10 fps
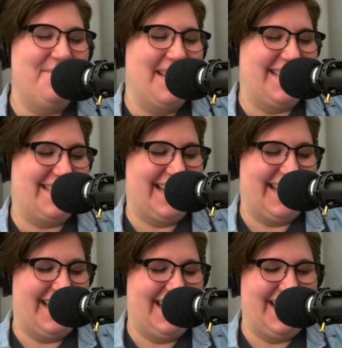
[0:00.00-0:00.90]
But
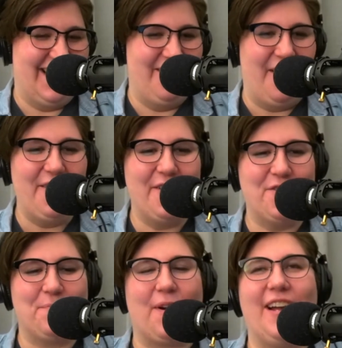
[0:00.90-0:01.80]
of all
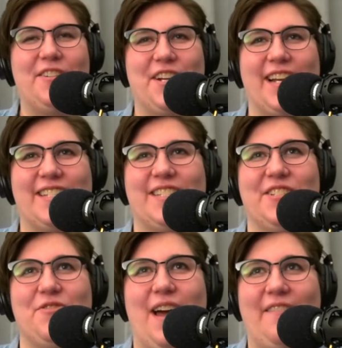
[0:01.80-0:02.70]
those projects,
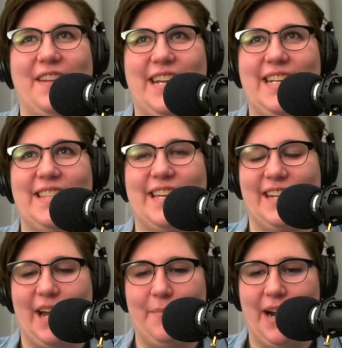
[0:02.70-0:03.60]
do you have
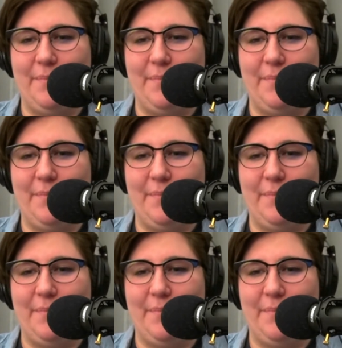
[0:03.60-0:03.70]
anything coming